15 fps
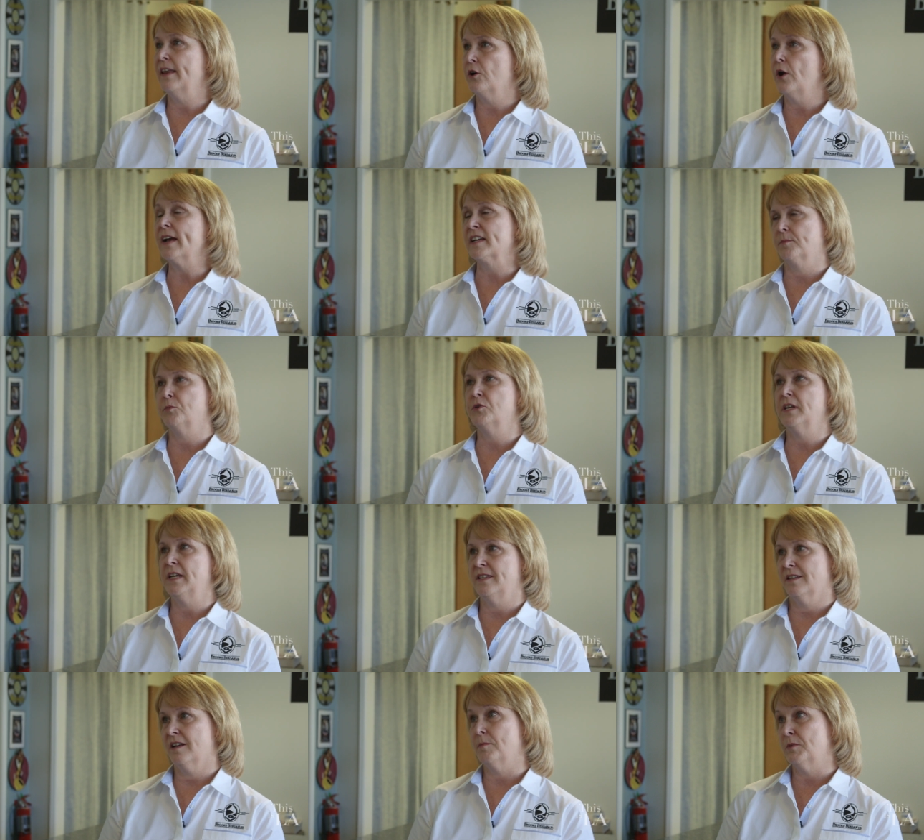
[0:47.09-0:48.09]
and our
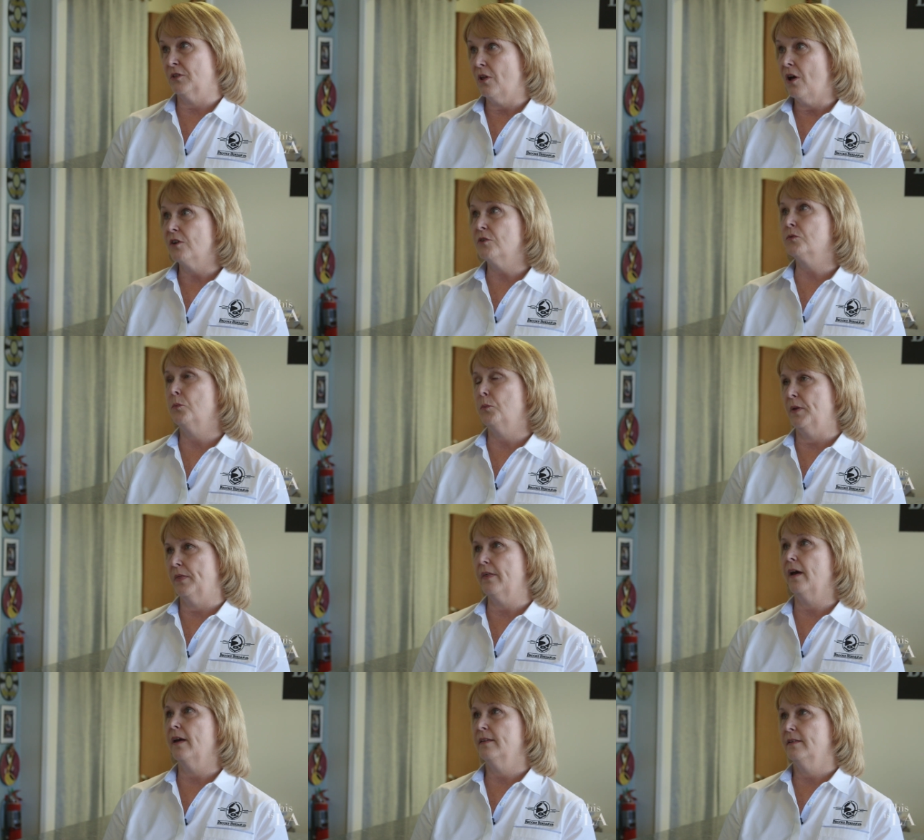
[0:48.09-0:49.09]
expertise comes along
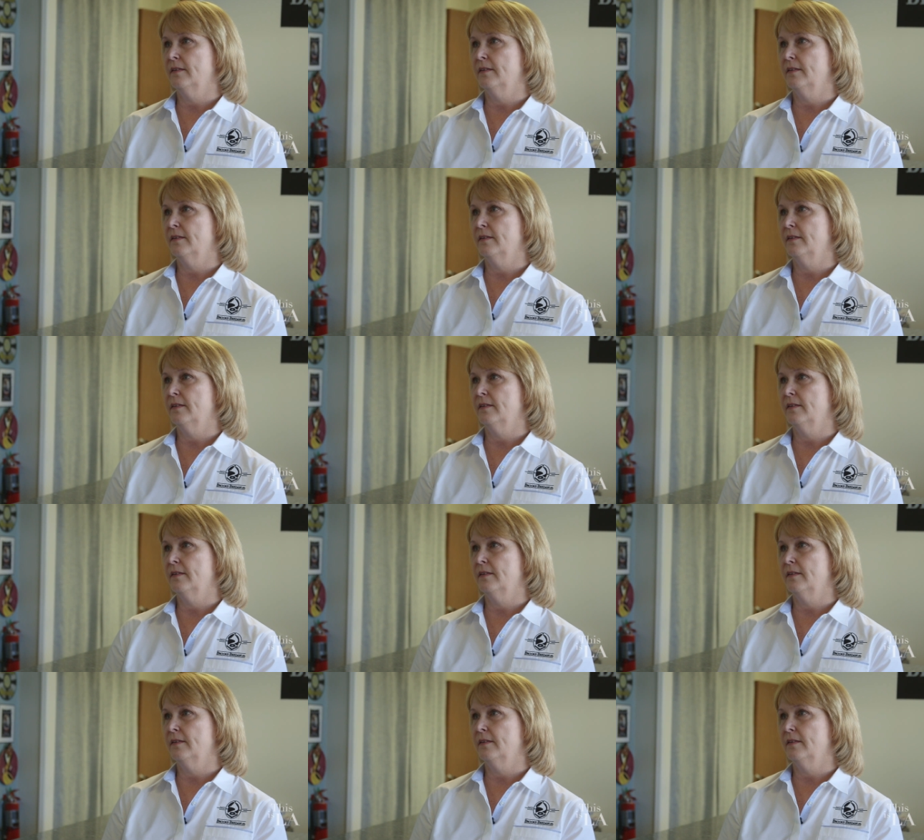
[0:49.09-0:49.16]
with that.